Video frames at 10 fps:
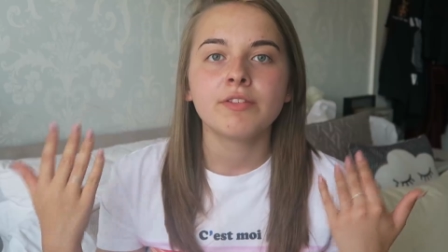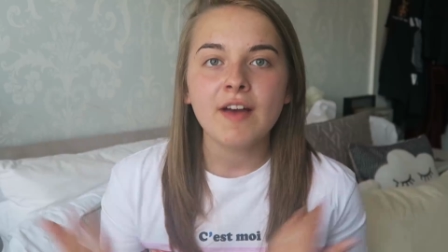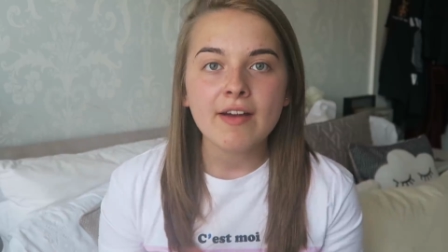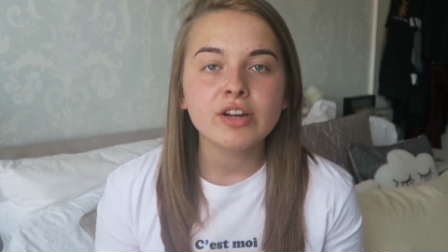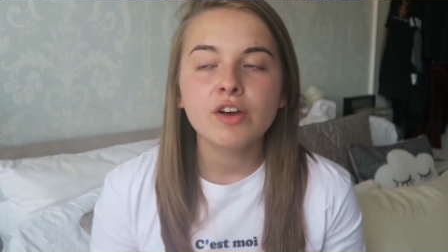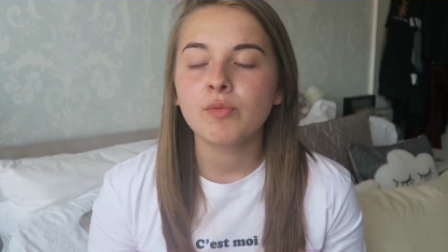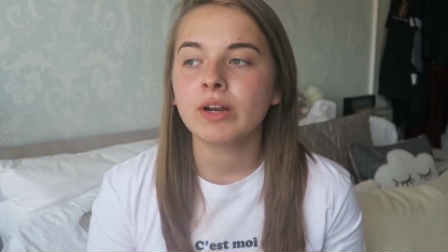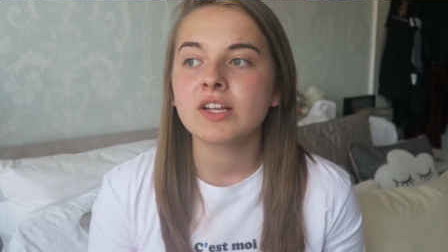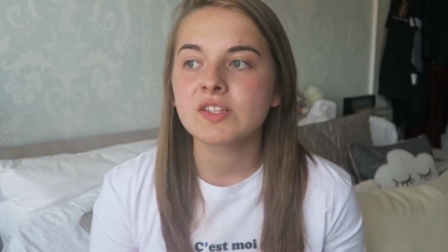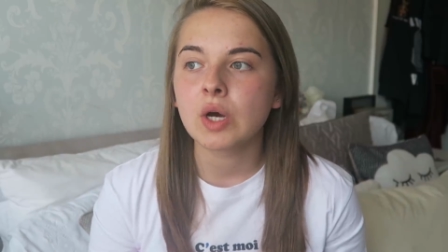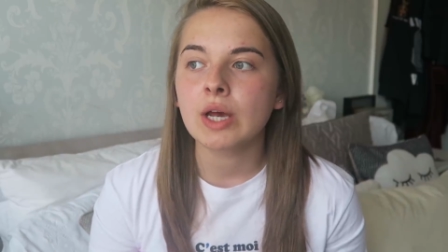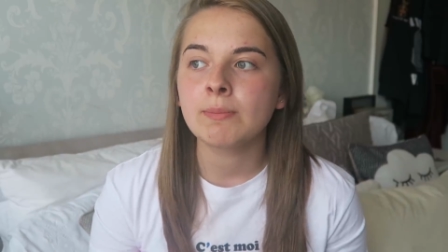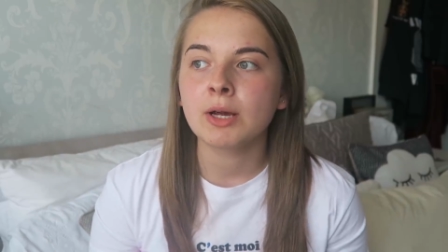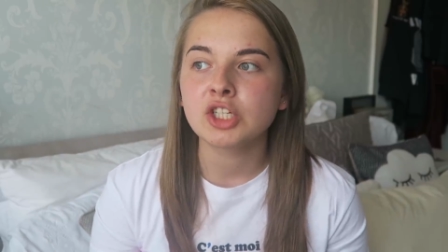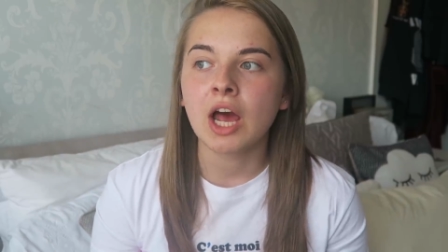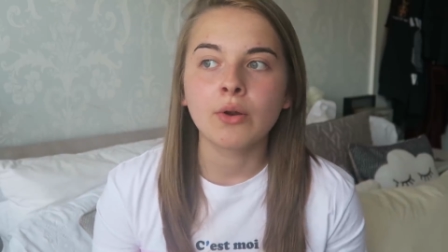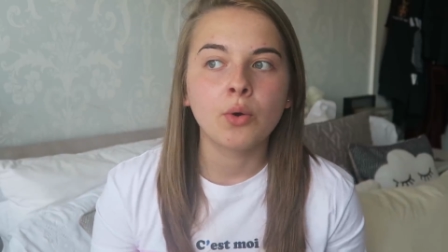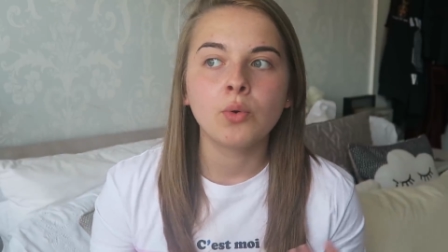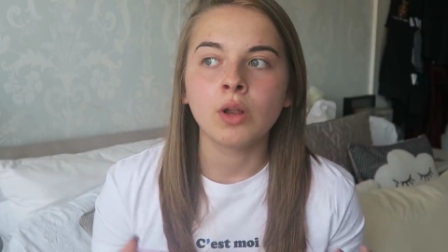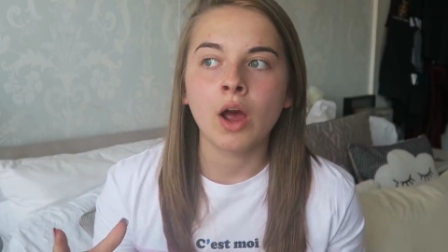Fair enough, when I started my channel,